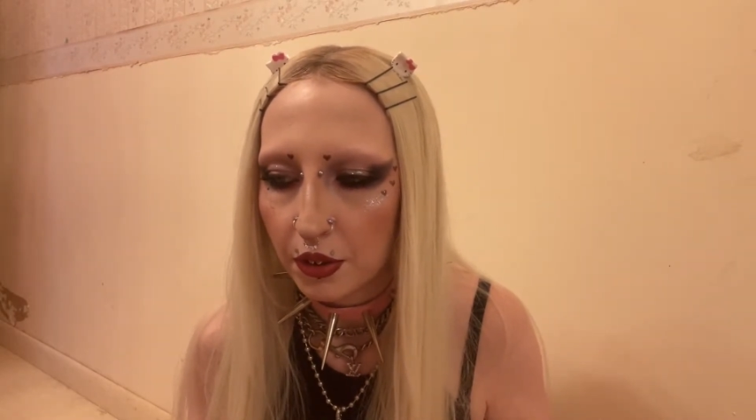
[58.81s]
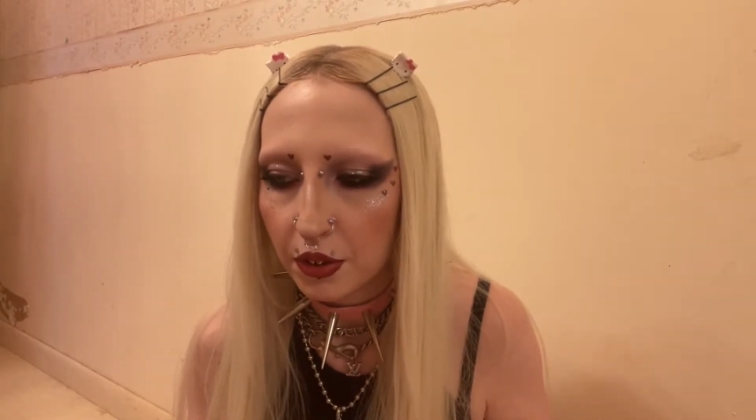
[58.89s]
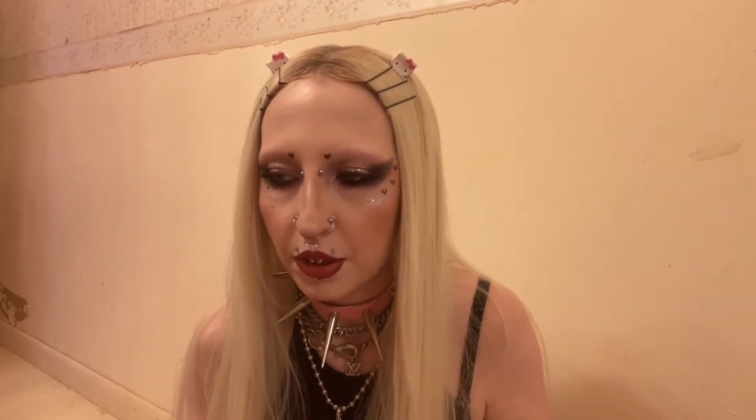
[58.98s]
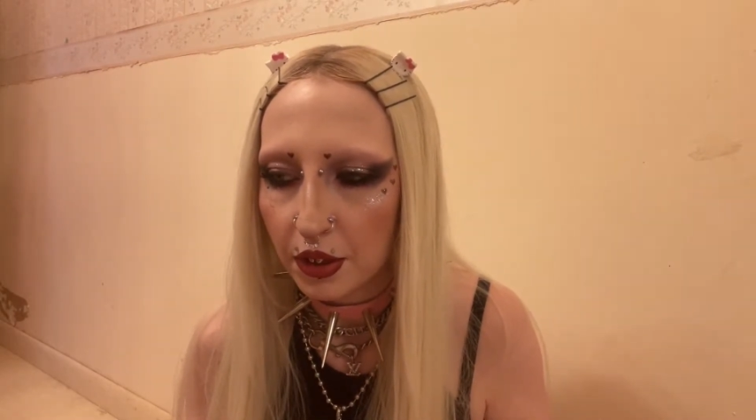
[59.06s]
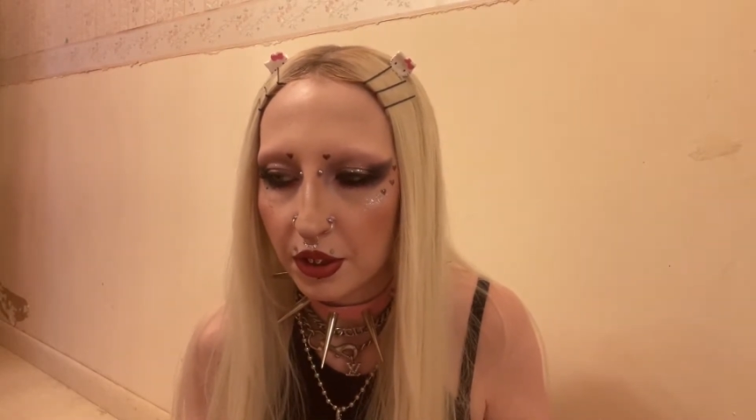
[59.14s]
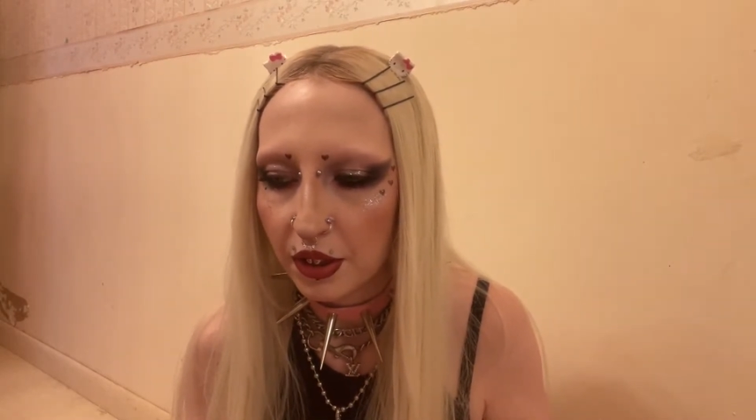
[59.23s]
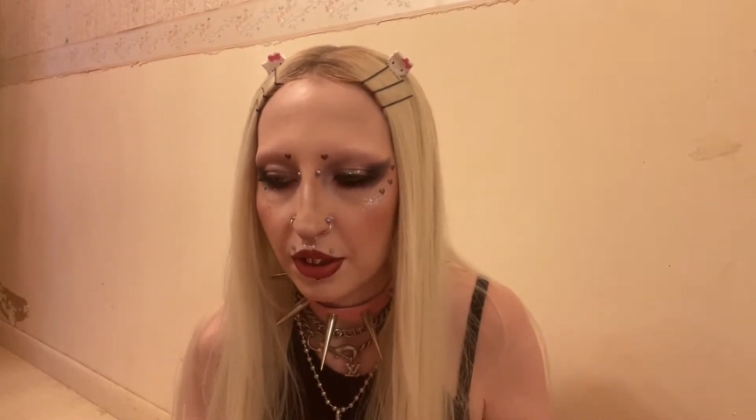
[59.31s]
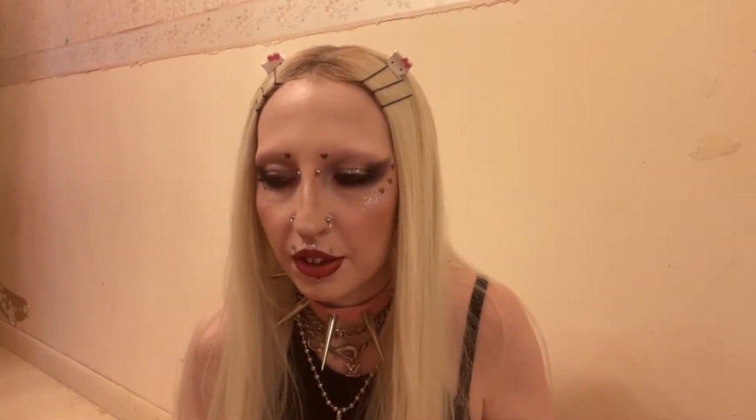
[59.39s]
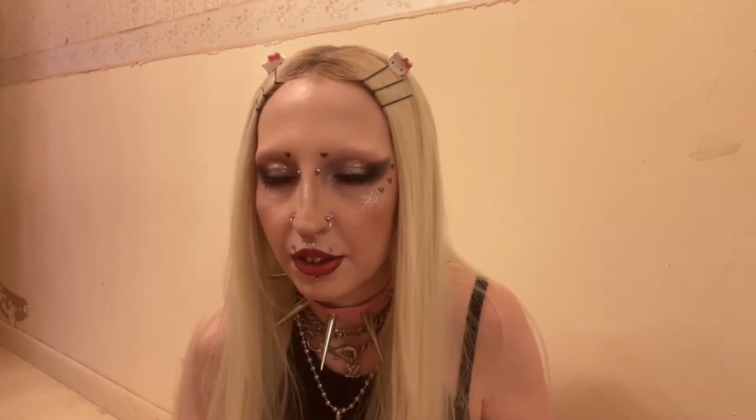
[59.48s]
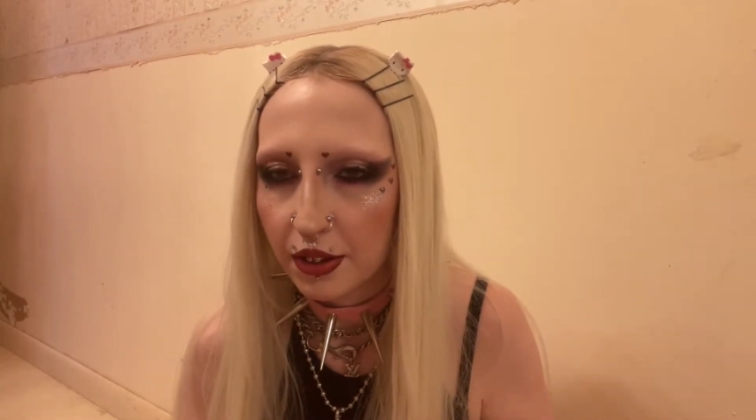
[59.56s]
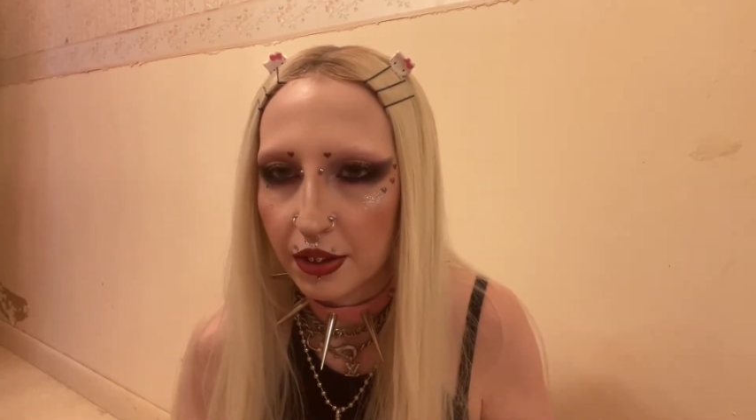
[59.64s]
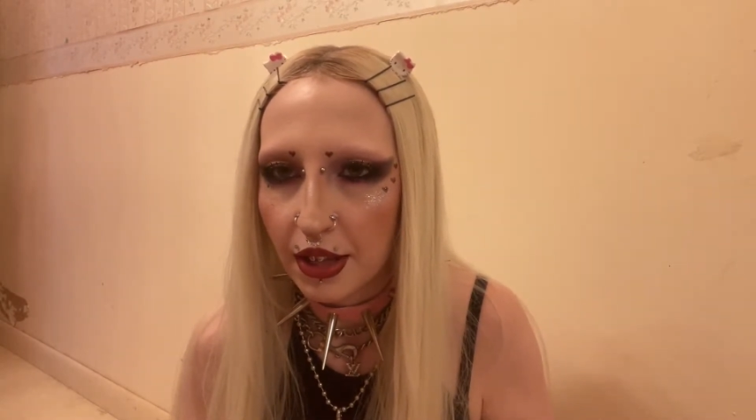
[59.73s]
the
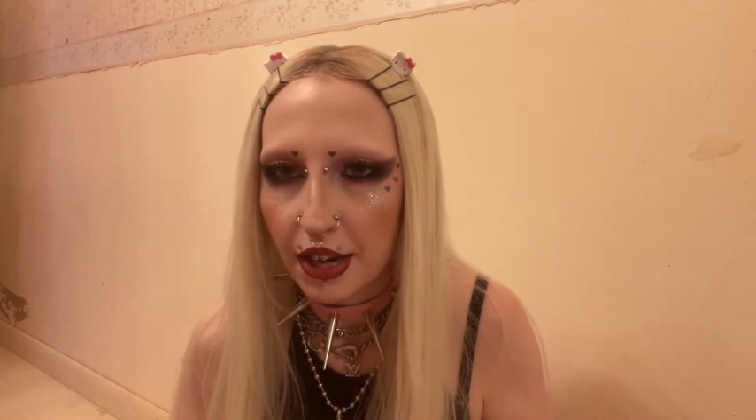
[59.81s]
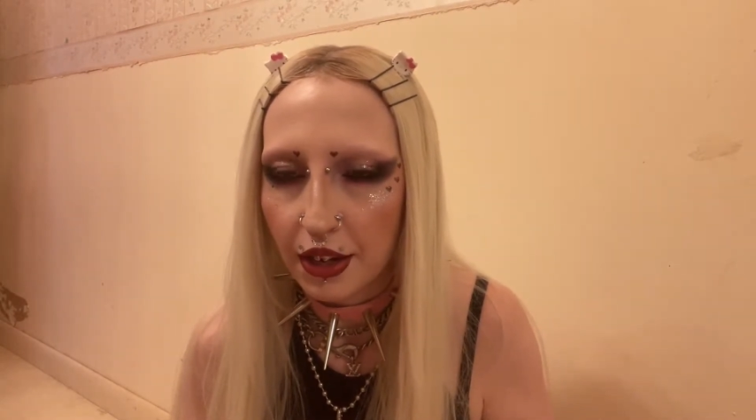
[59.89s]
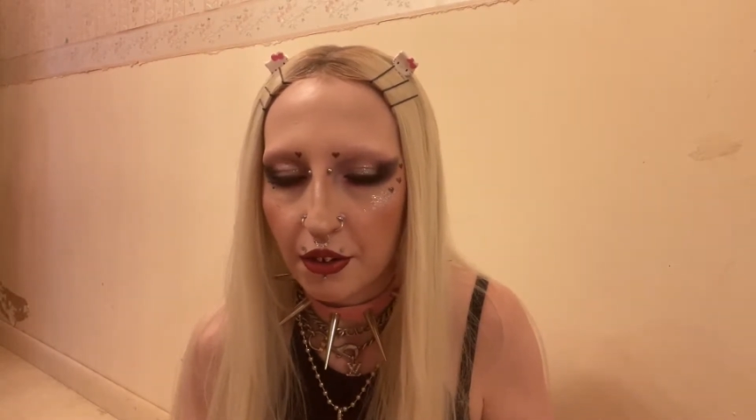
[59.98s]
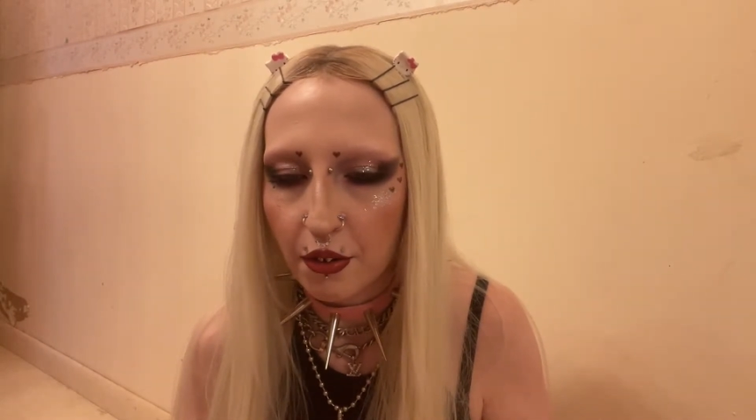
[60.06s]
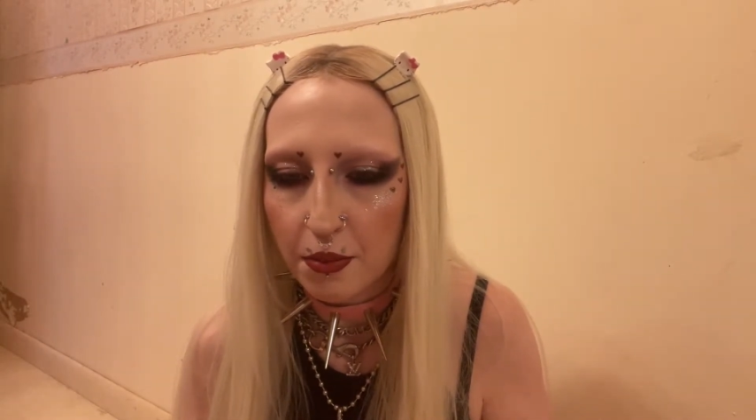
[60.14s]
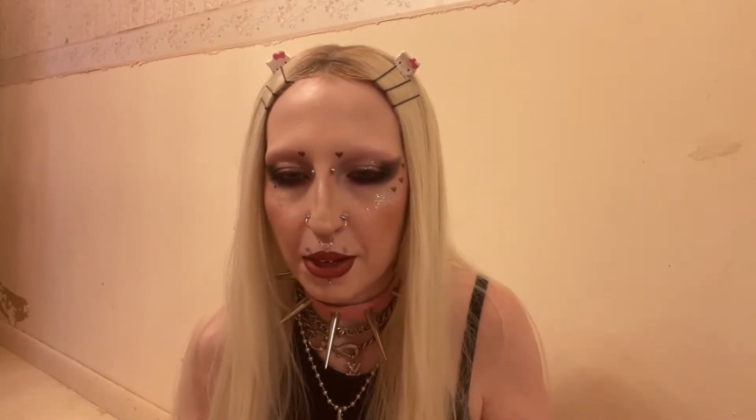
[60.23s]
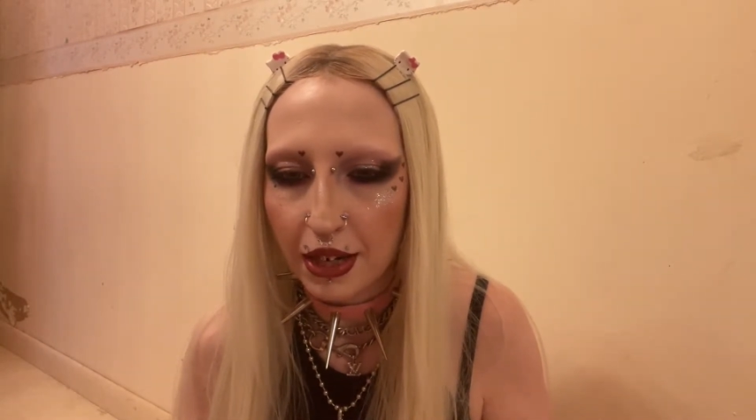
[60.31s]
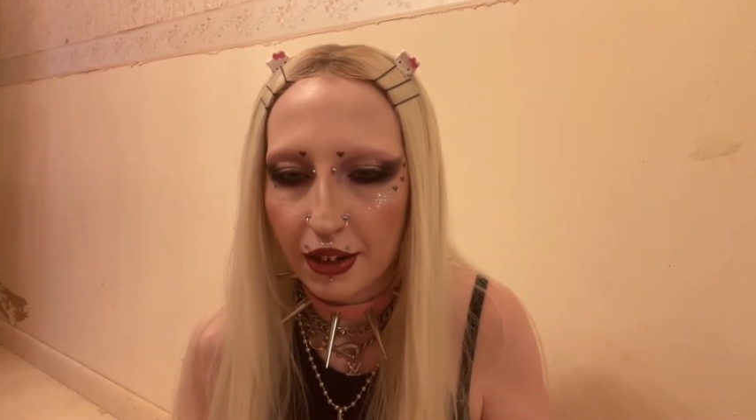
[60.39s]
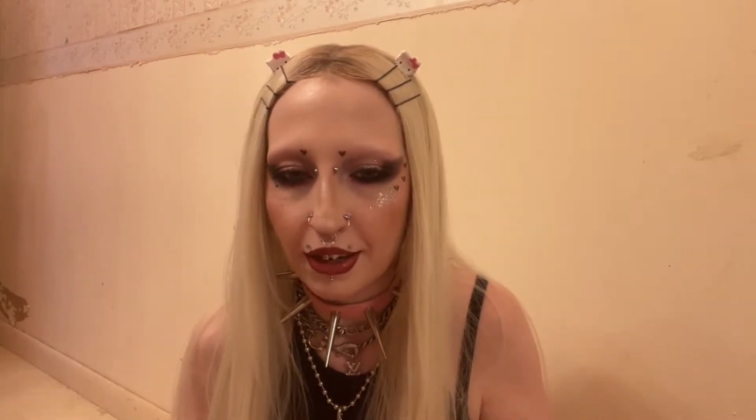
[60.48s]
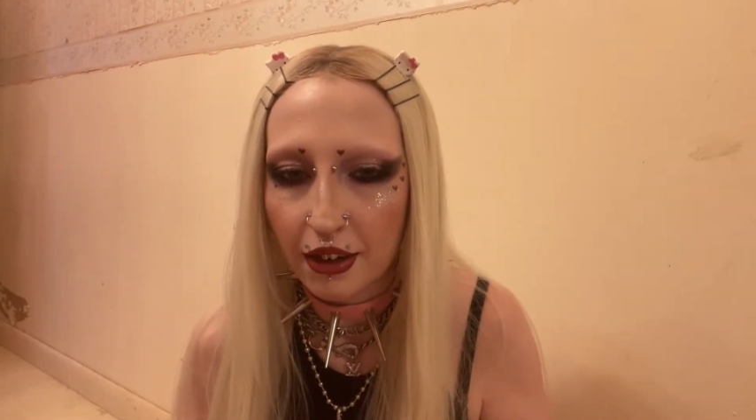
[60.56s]
thing. You know what I mean? Like,